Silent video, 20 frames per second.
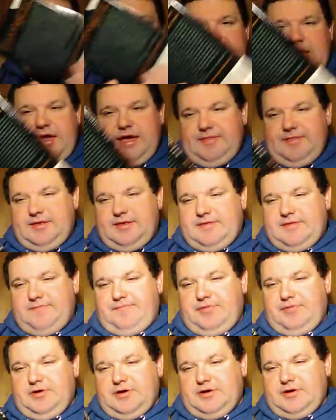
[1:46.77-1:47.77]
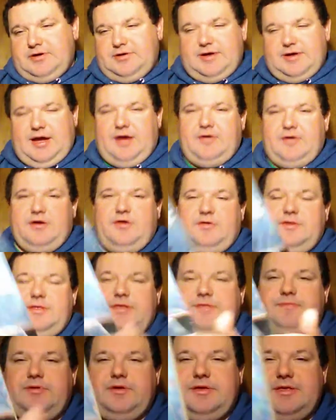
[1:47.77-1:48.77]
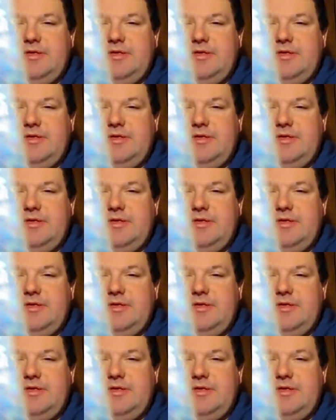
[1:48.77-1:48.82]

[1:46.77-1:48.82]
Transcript: And this book, I don't know what this book